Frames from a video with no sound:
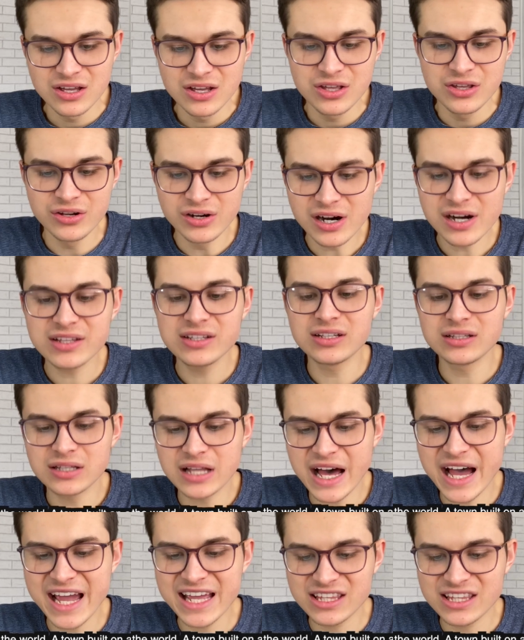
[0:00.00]
You are the
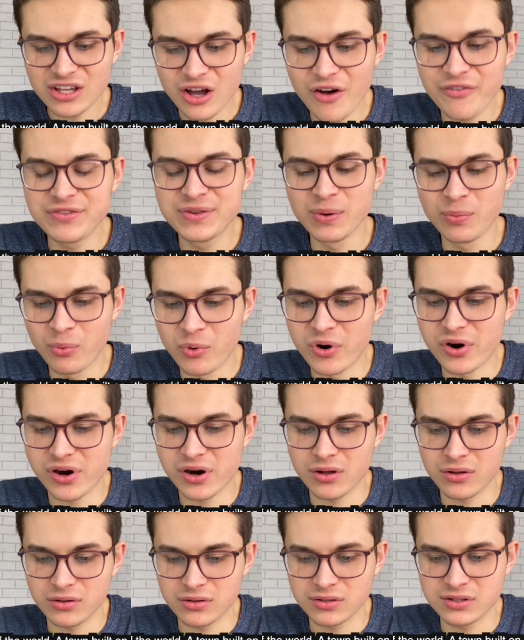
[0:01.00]
light of the
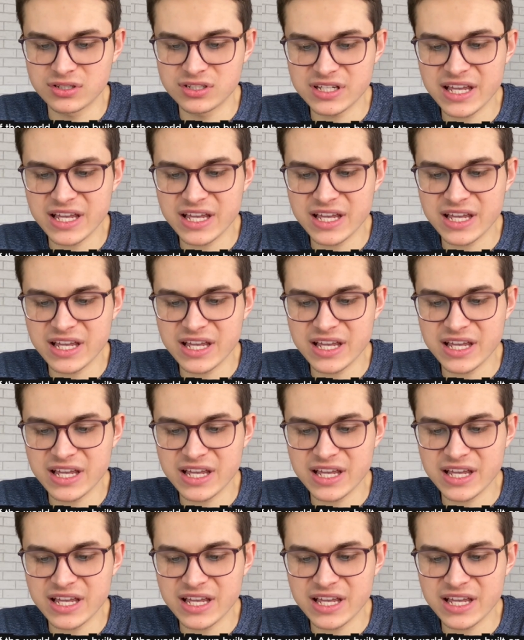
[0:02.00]
world.